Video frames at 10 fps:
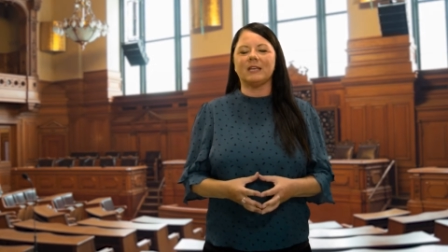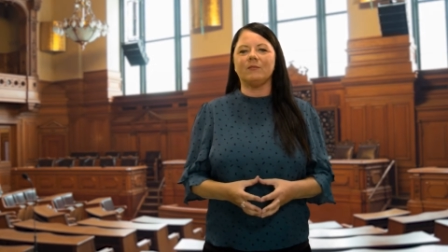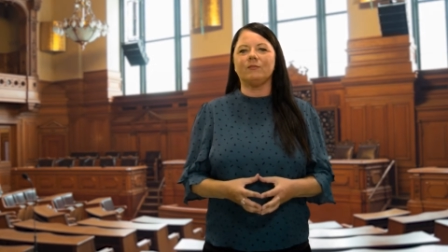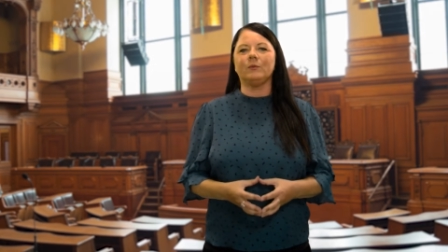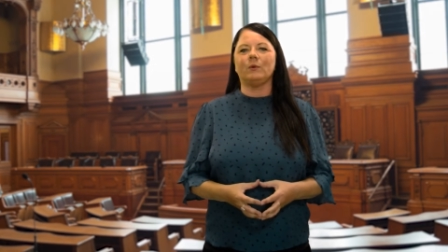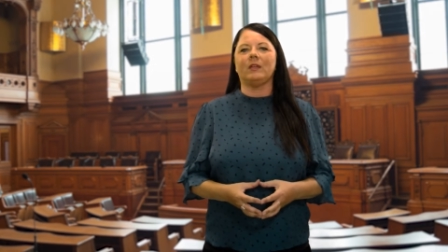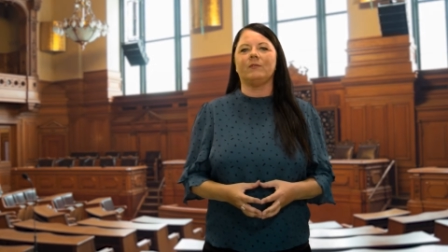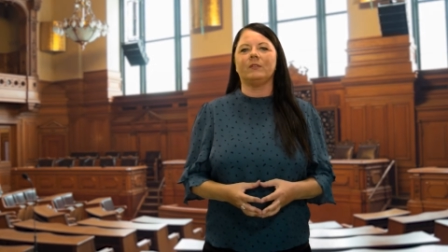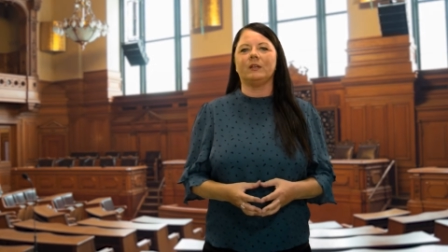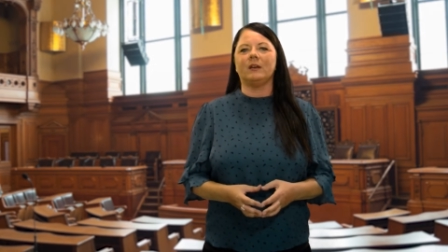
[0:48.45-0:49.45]
every week
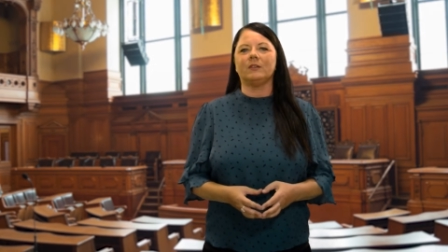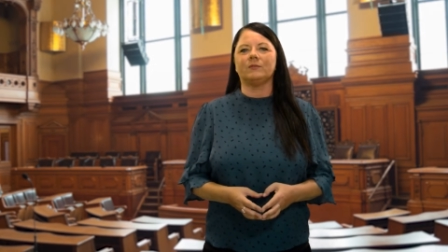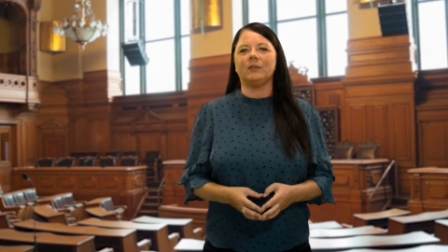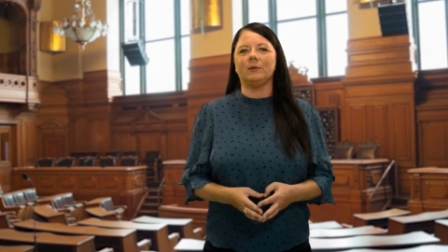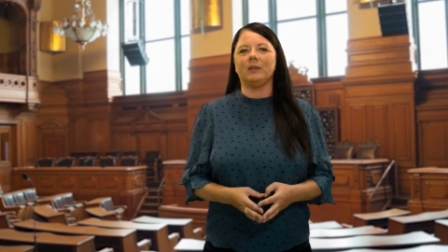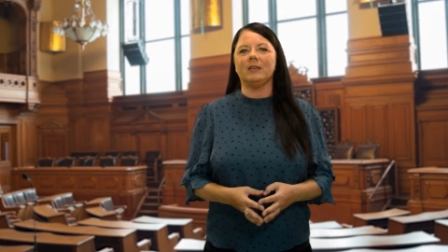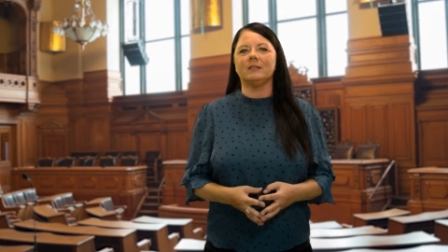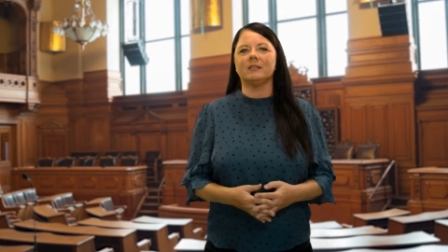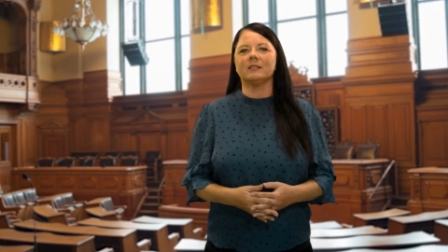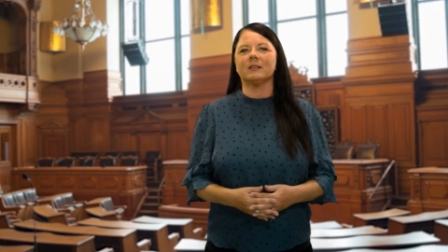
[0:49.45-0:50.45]
for the last few
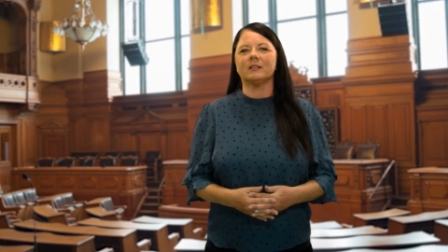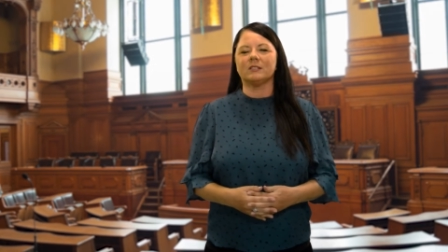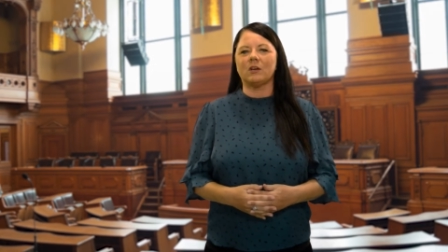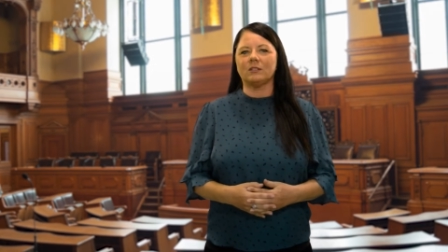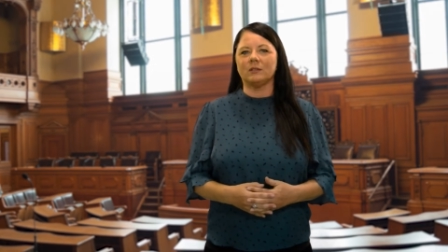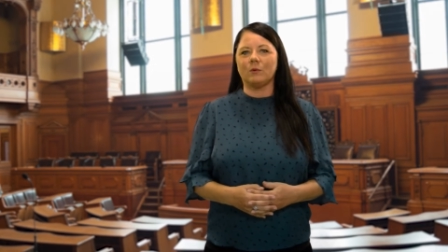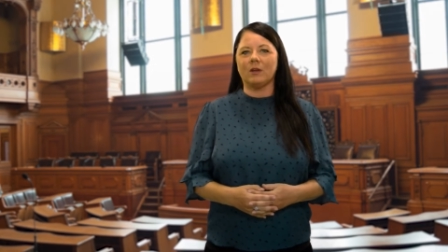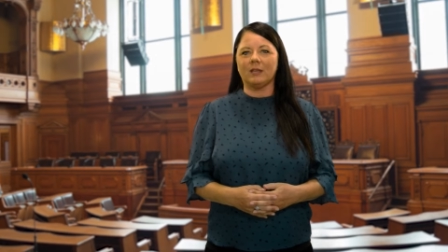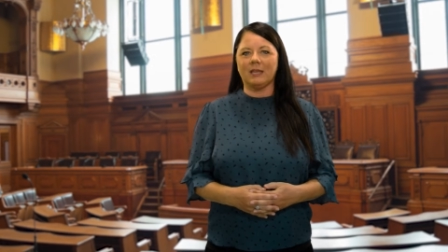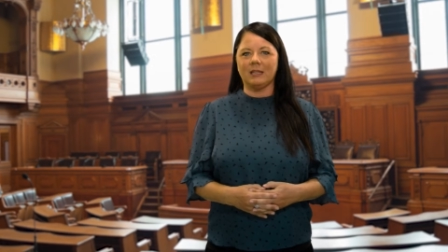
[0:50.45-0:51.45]
years since I started
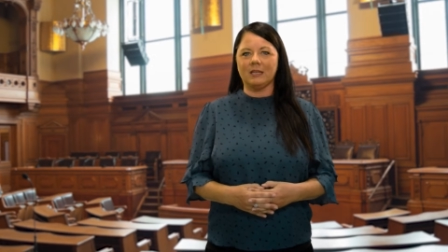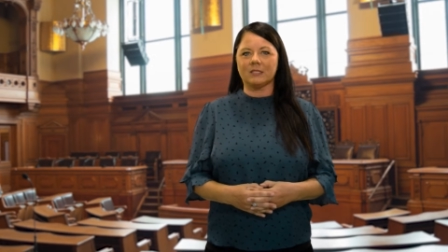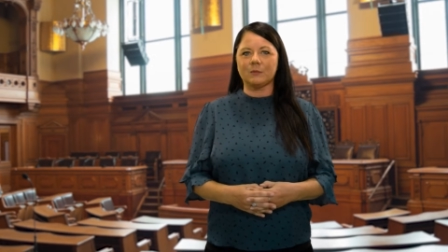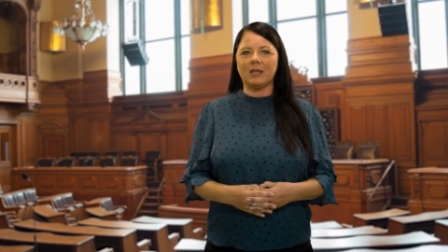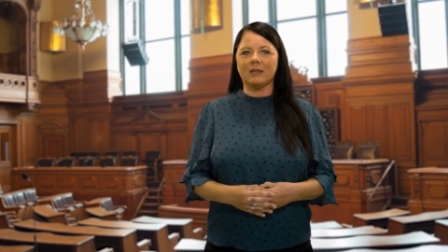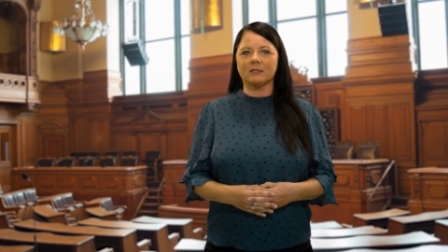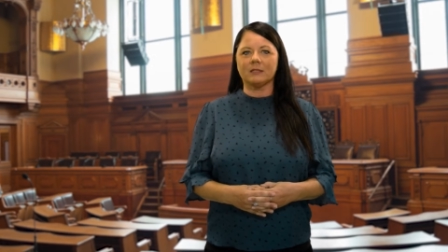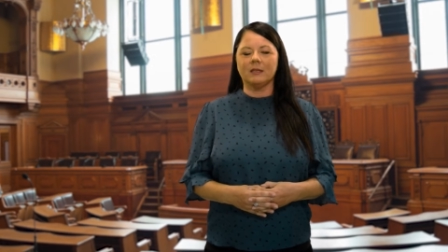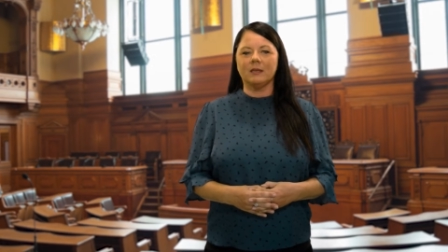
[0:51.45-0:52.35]
working in this space.